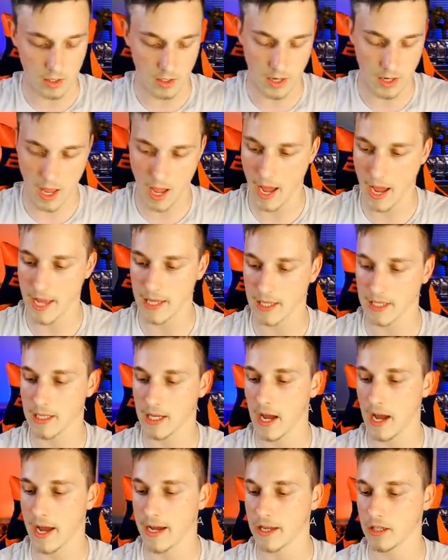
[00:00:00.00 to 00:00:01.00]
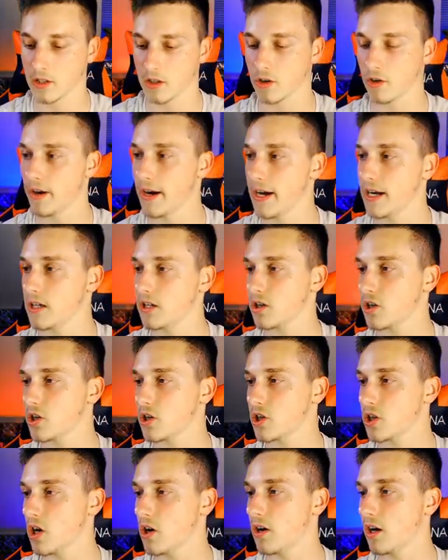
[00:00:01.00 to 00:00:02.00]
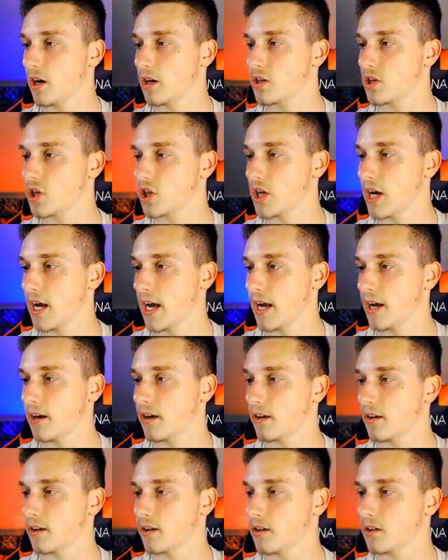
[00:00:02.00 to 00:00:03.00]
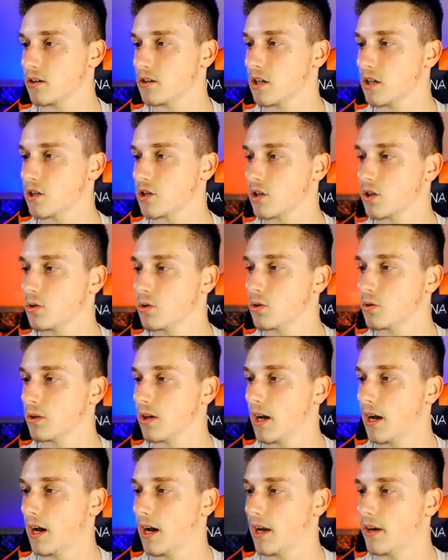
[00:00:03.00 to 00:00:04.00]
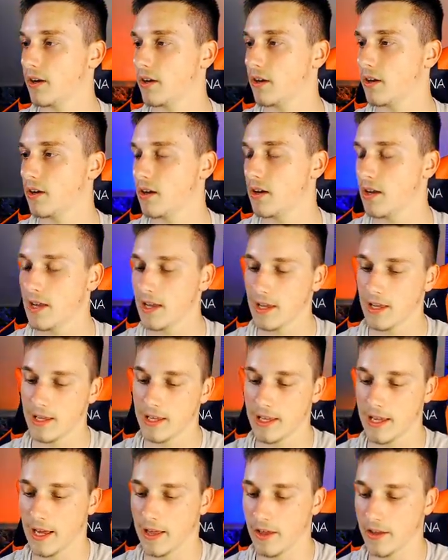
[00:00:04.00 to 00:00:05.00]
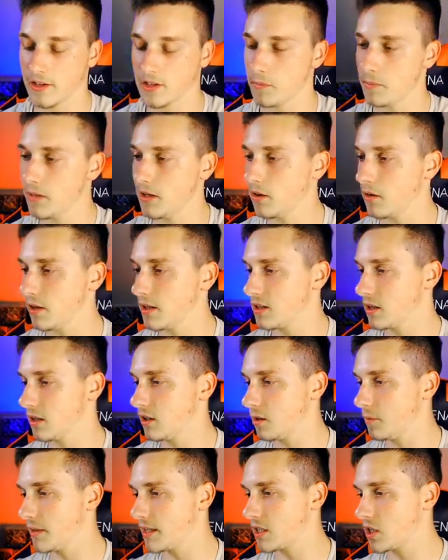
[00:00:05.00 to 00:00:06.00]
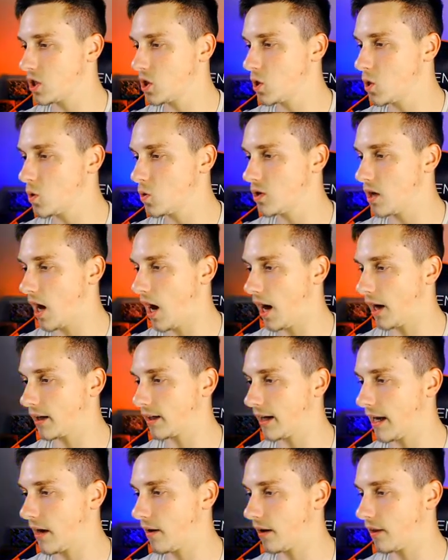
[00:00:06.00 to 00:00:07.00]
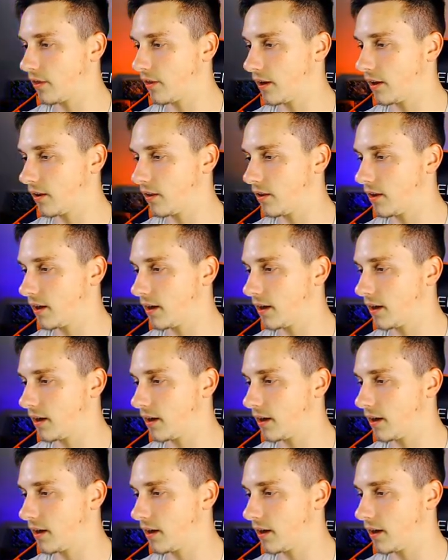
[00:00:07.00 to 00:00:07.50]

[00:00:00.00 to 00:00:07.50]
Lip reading: Nice, guys. Great Shogun Shen. Such a cool card. Yeah, it's a little bit too dark now, I think.